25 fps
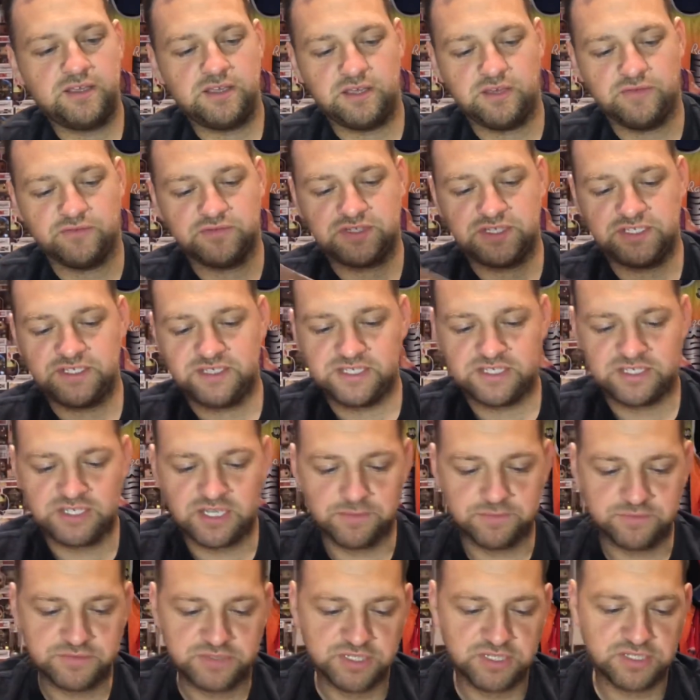He obviously did
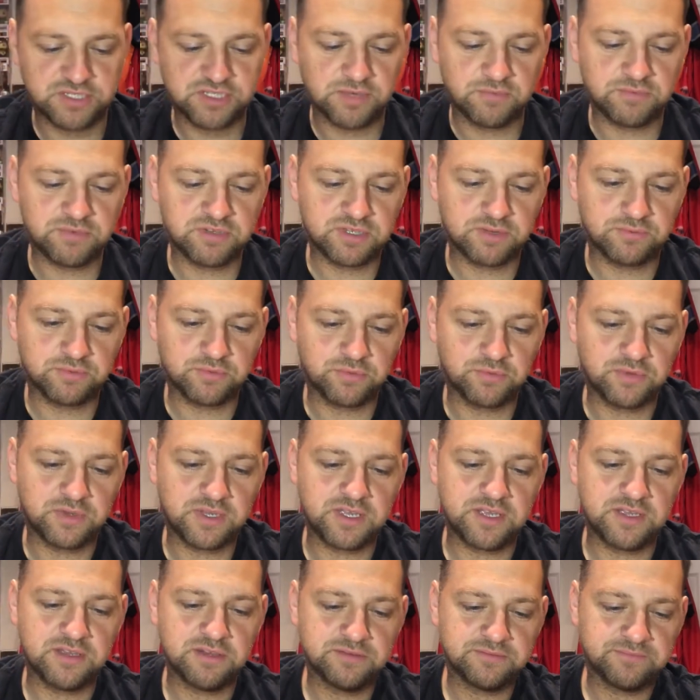come to the WWE,
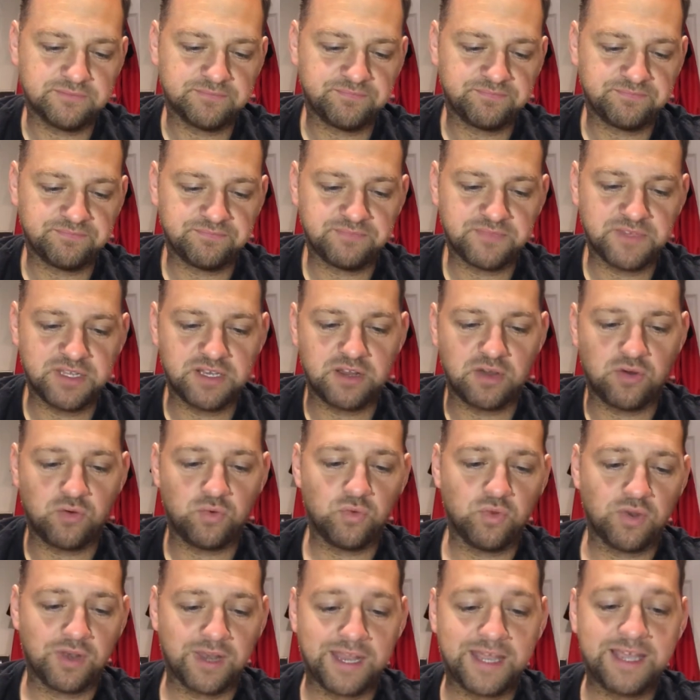you know,
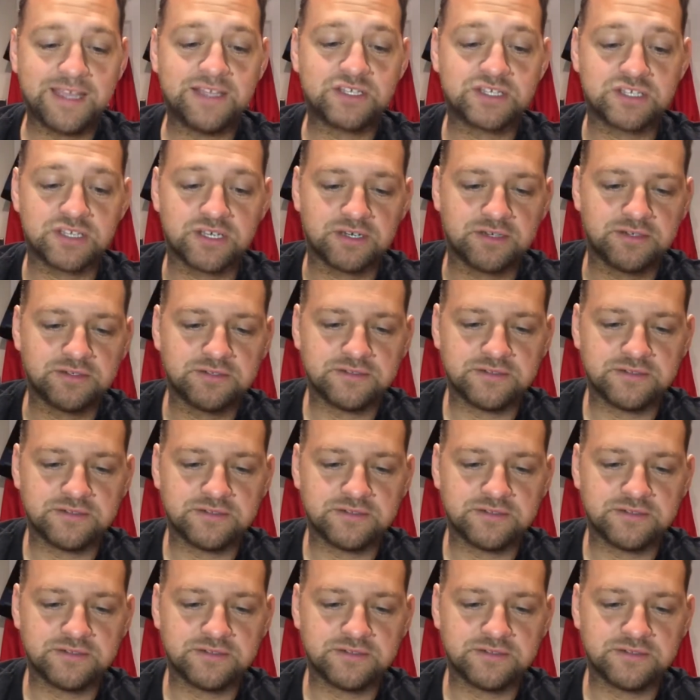later.